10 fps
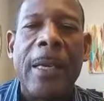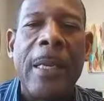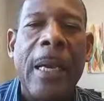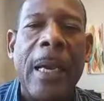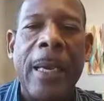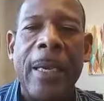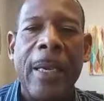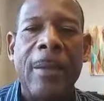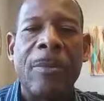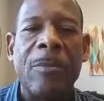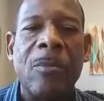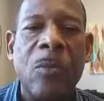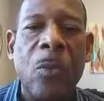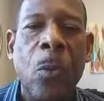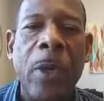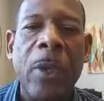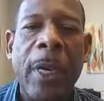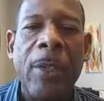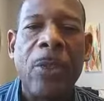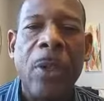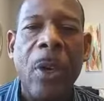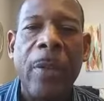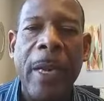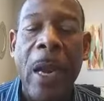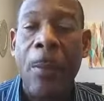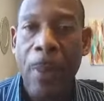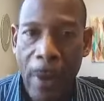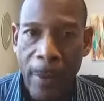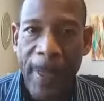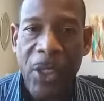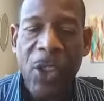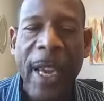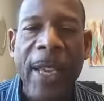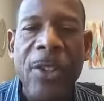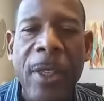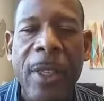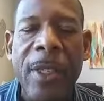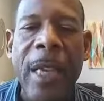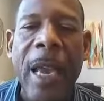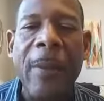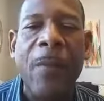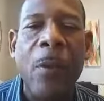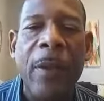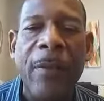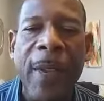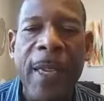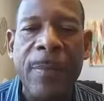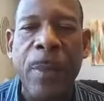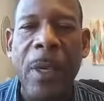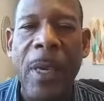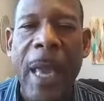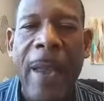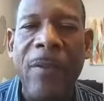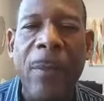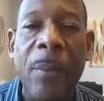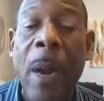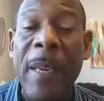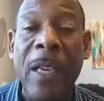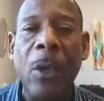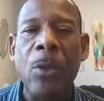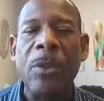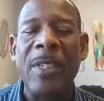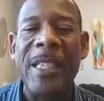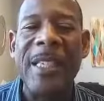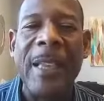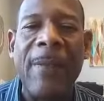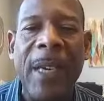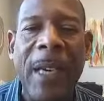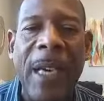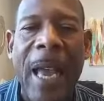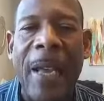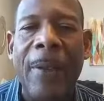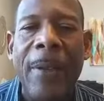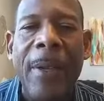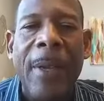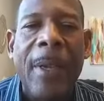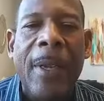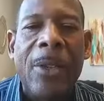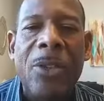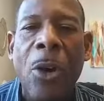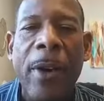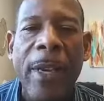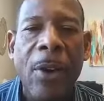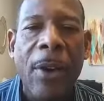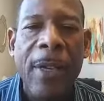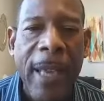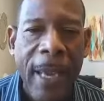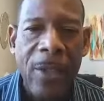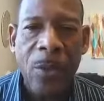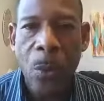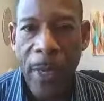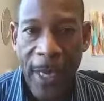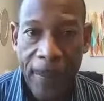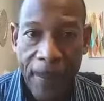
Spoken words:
I want to let you know that I'll probably be changing the time for the Facebook Live to probably closer to 7 o'clock starting on next week.